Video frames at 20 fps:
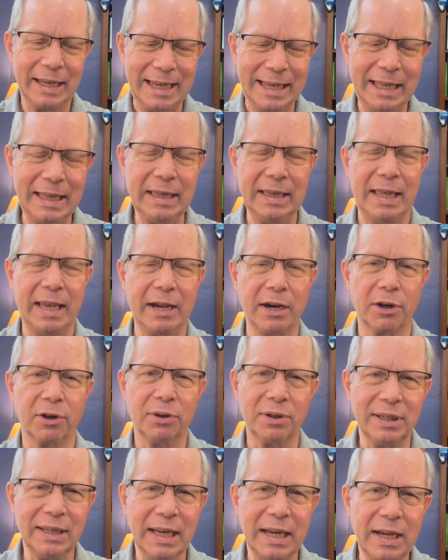in there
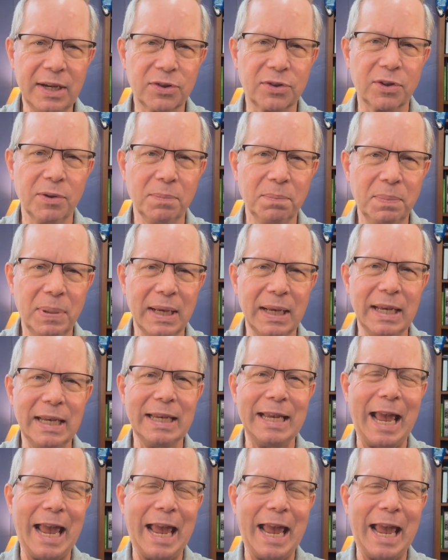needs to be